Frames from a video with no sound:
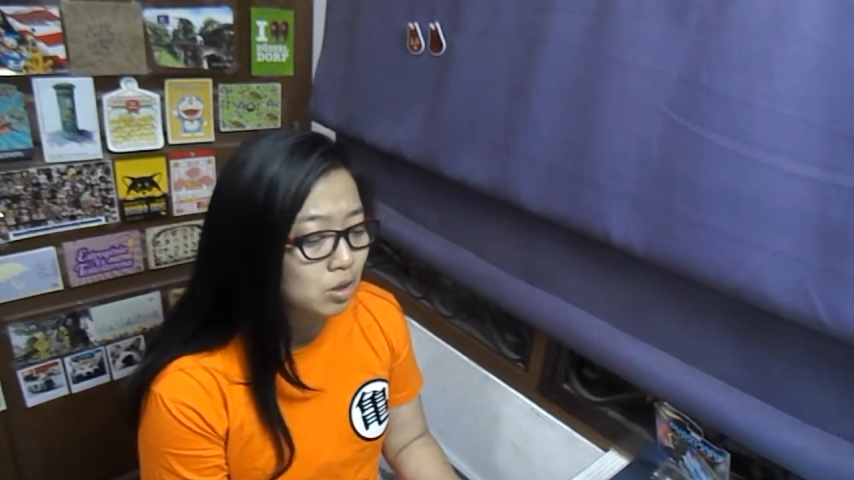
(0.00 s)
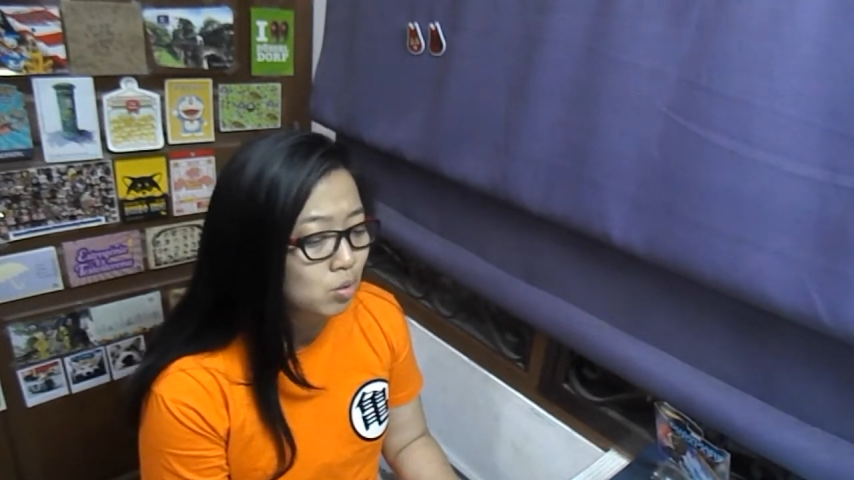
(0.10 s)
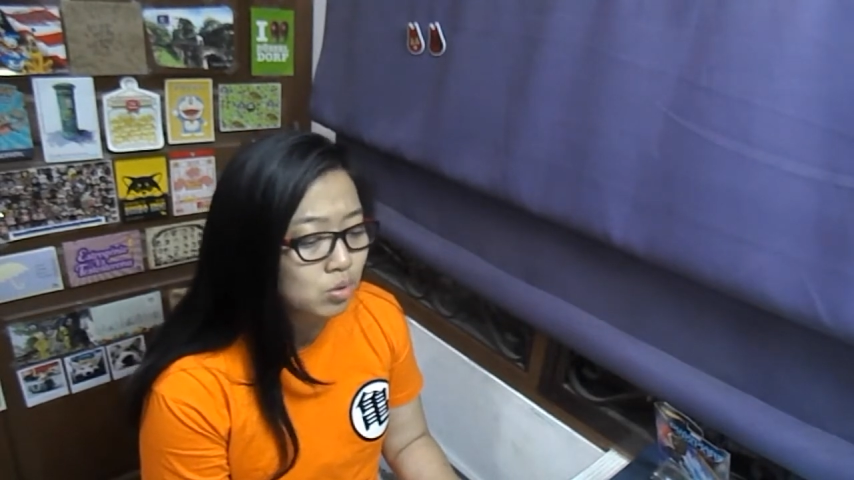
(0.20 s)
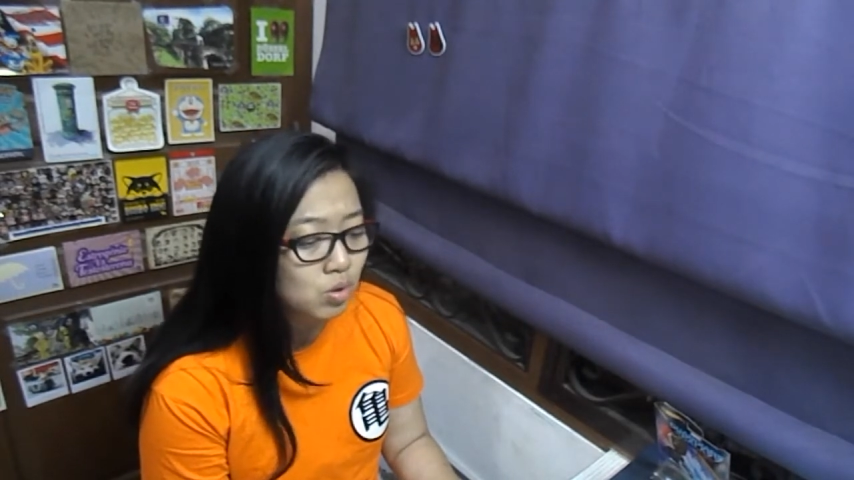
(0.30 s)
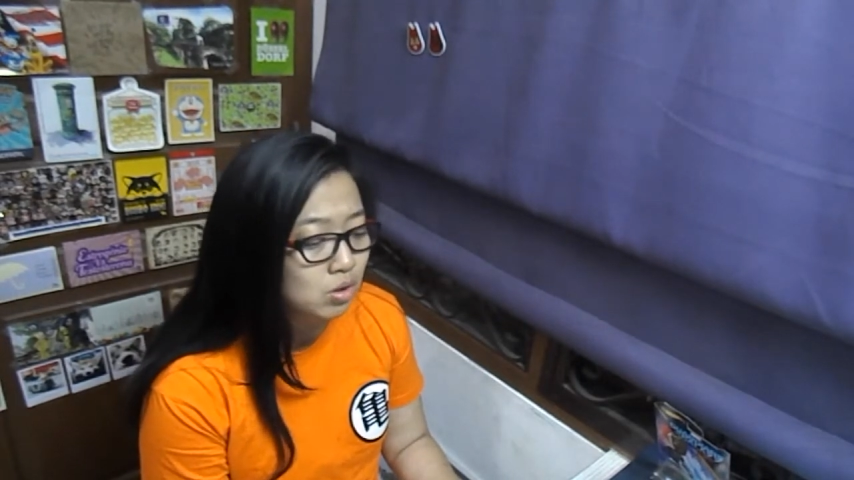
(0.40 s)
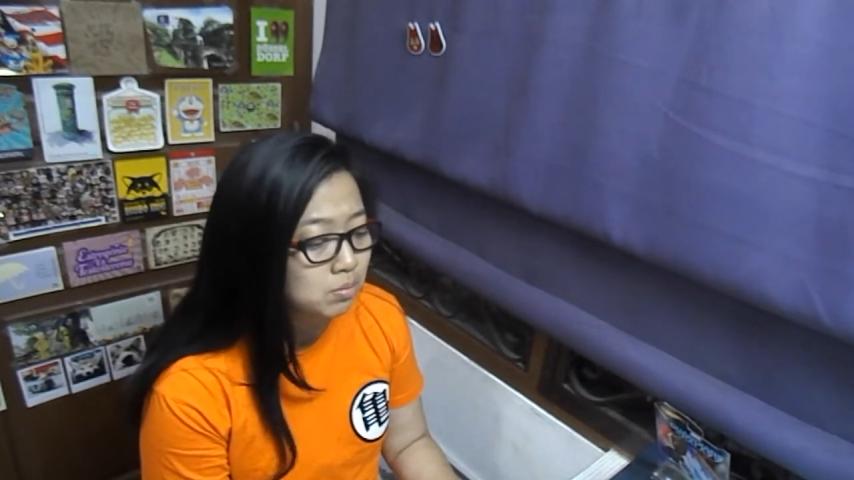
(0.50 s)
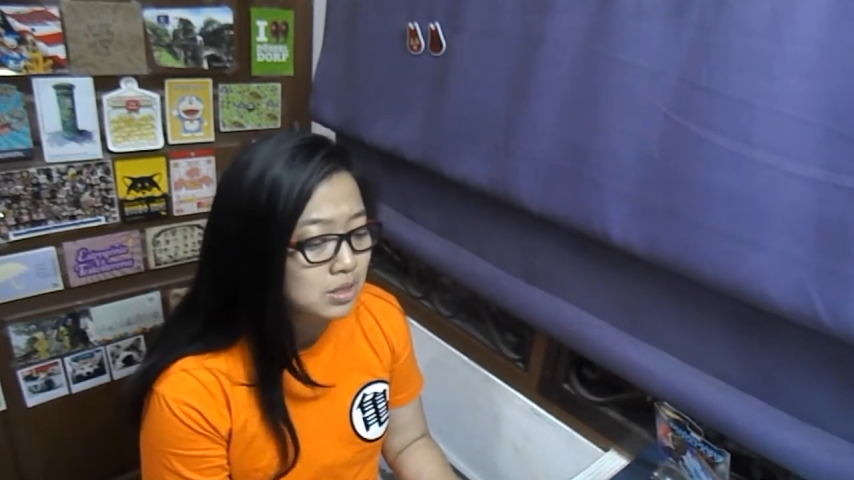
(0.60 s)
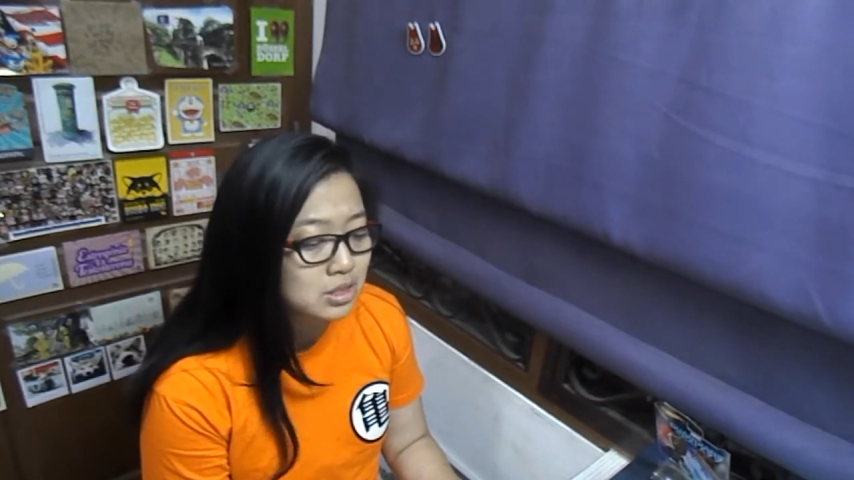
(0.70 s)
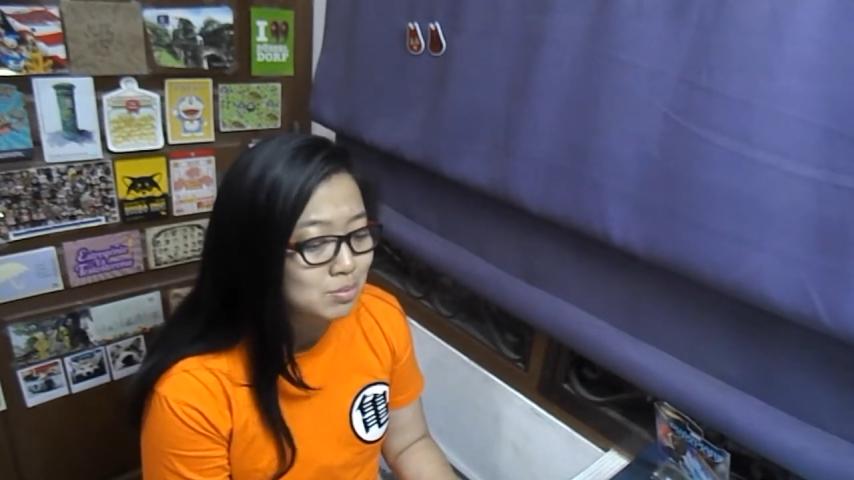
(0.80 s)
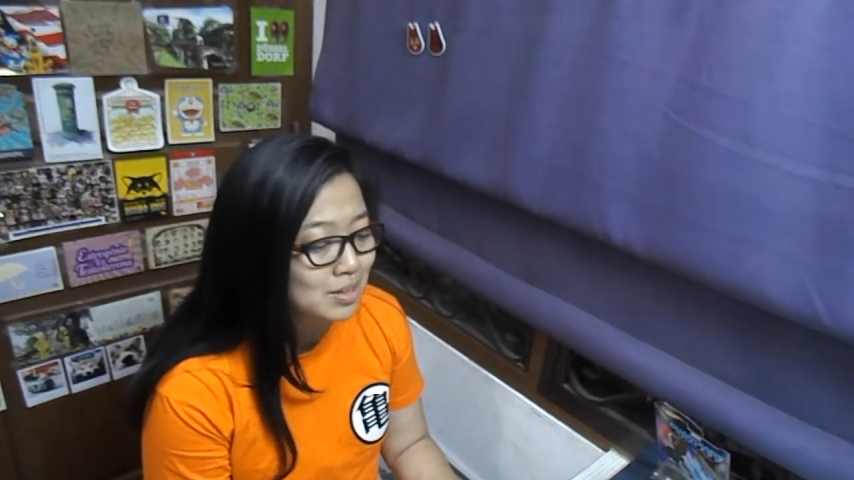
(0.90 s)
You're gonna
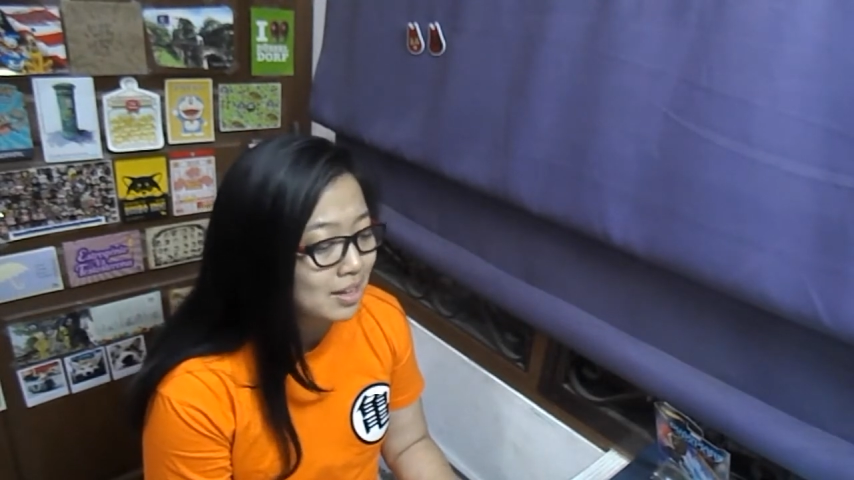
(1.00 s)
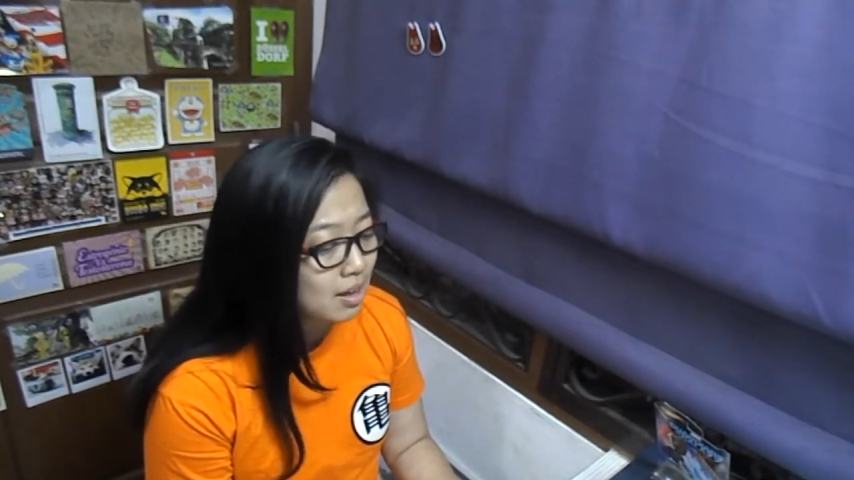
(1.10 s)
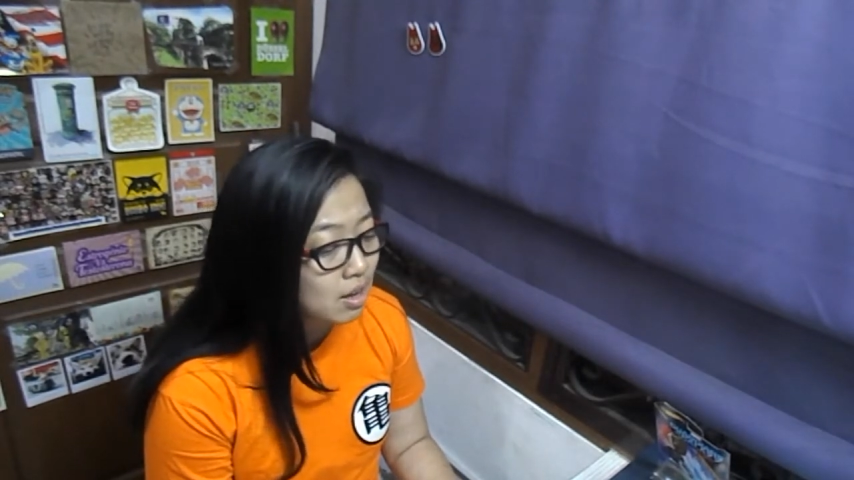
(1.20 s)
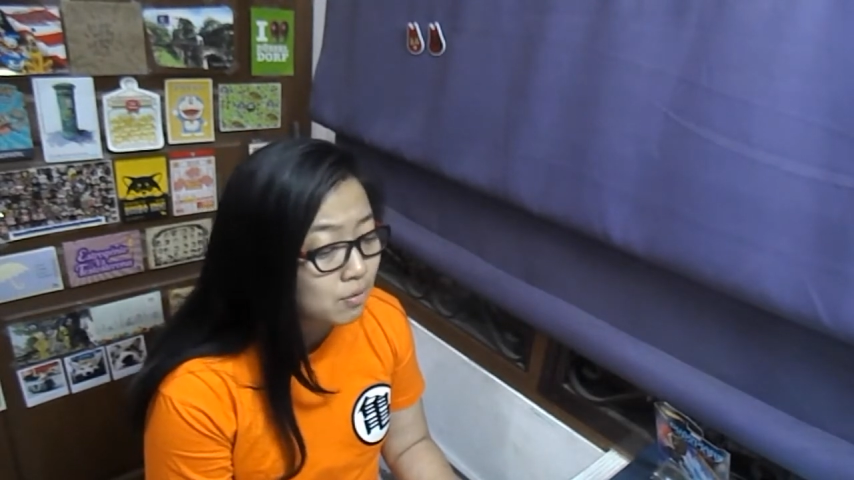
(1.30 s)
miss me